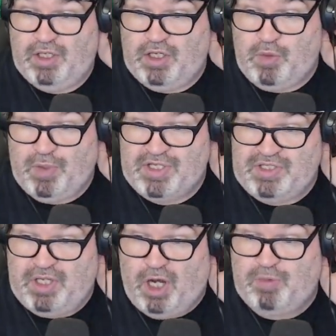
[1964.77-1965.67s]
Went to
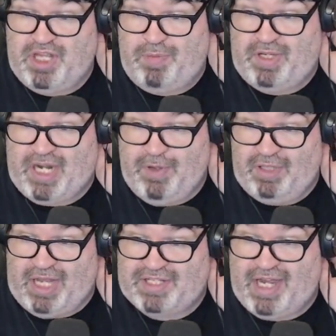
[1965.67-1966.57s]
DPW
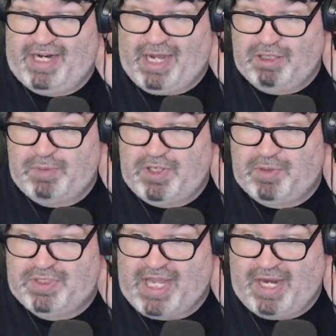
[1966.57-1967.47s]
last night. Alex Winter
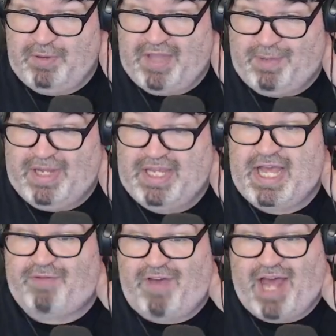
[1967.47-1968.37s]
was tagged with Emmy.
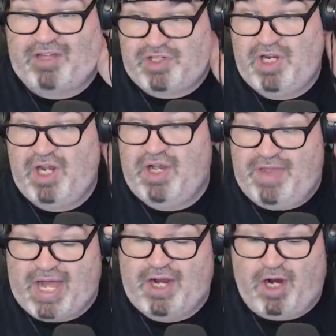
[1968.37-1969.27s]
Yeah, Vash,
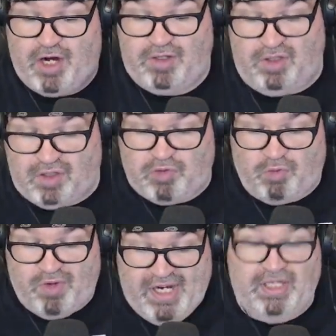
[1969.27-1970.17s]
that card looked
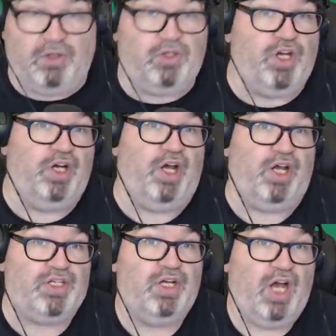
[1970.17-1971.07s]
real
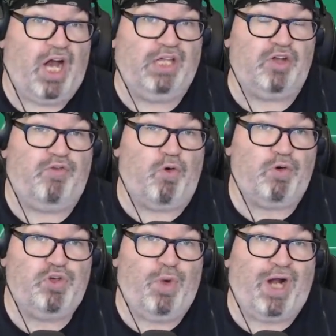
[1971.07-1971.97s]
good. I look
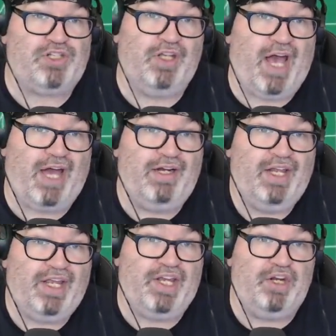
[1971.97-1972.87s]
forward to watching that
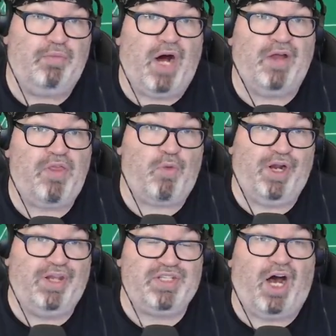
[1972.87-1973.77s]
in a month when
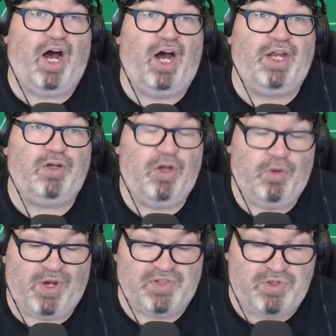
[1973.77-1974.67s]
it's on
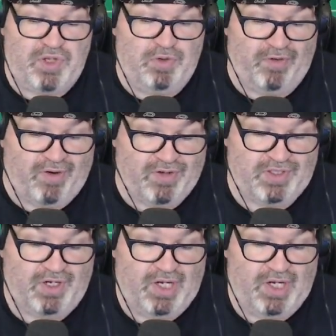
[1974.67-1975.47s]
Wrestle Universe.